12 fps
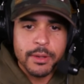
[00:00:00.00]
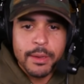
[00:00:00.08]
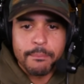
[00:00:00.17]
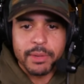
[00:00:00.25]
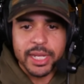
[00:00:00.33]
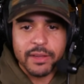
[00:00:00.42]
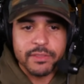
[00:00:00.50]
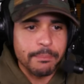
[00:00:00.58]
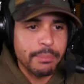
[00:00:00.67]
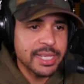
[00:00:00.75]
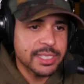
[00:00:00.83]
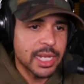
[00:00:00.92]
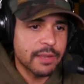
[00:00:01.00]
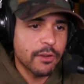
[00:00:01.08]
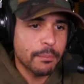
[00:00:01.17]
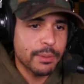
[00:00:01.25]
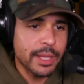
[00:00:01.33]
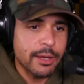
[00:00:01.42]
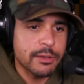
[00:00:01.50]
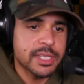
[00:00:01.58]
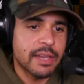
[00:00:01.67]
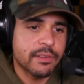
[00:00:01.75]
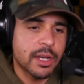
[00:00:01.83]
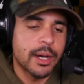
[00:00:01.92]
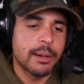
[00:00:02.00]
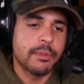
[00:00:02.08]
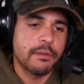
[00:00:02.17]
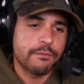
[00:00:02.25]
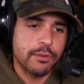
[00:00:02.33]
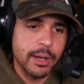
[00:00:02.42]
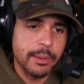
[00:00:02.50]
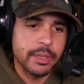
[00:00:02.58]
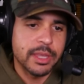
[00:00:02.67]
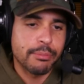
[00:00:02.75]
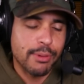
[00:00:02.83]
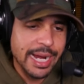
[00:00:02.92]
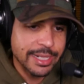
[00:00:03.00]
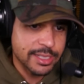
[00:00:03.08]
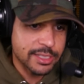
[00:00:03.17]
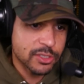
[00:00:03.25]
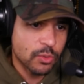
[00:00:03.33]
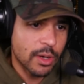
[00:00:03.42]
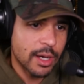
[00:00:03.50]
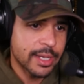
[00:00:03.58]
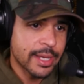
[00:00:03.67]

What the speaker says: many of the best NFL players have come from the practice squad.